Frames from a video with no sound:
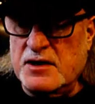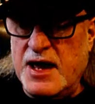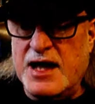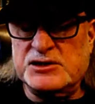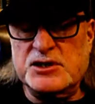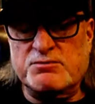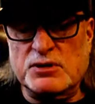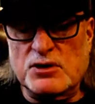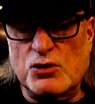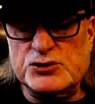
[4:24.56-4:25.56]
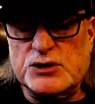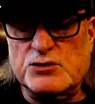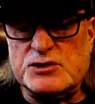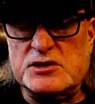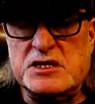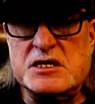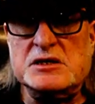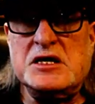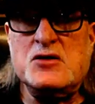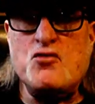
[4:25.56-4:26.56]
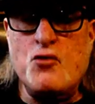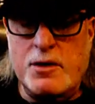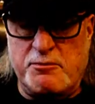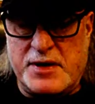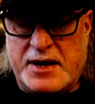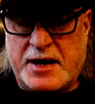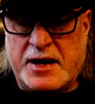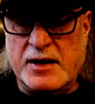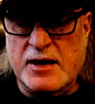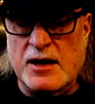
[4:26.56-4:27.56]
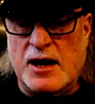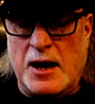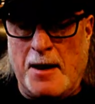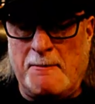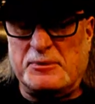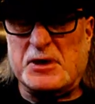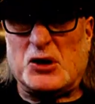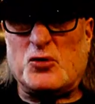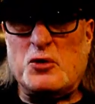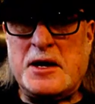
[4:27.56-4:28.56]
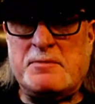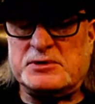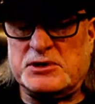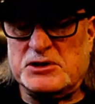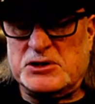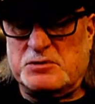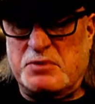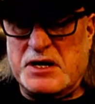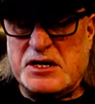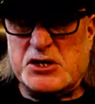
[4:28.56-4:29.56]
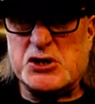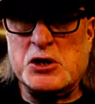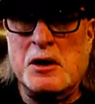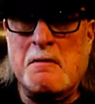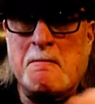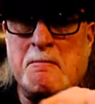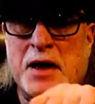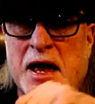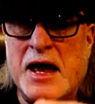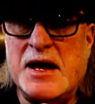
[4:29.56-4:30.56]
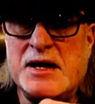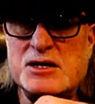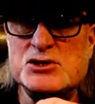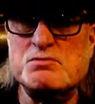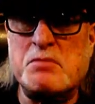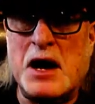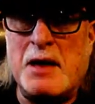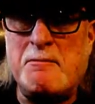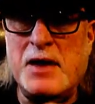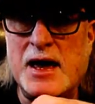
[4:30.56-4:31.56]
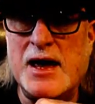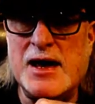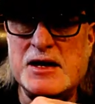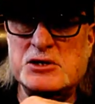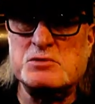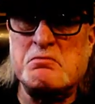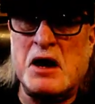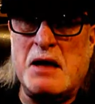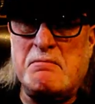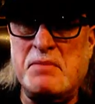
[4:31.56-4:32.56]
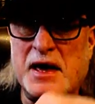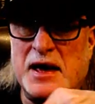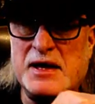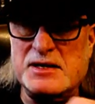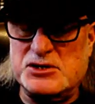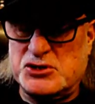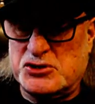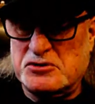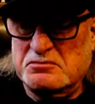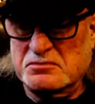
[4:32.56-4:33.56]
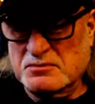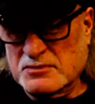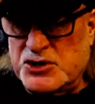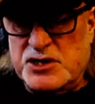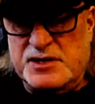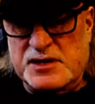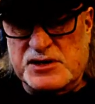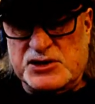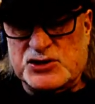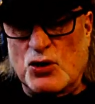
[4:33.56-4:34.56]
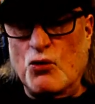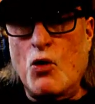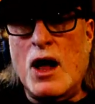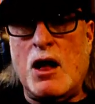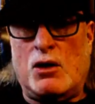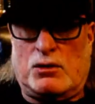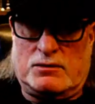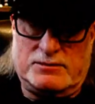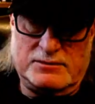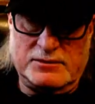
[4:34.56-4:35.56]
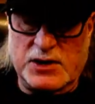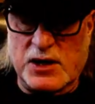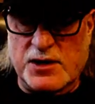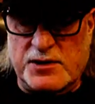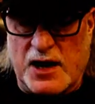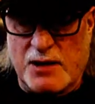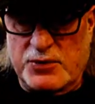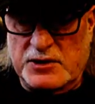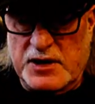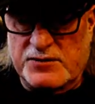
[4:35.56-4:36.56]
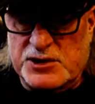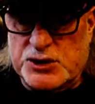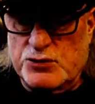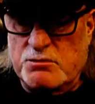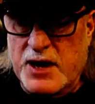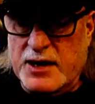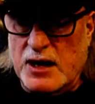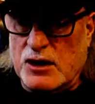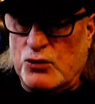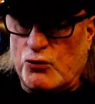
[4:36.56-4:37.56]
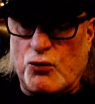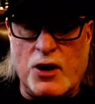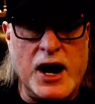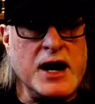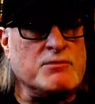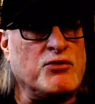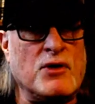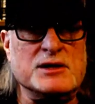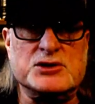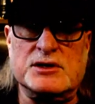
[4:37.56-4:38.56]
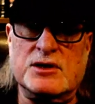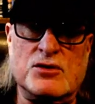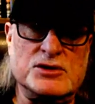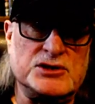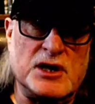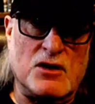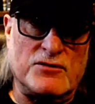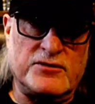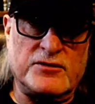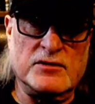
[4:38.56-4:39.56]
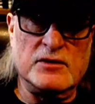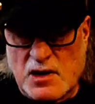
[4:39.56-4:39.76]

Nancy Pelosi was neatly ripping up the creep's speech page by page by page. She did this so well that I believe that she would make a great president herself.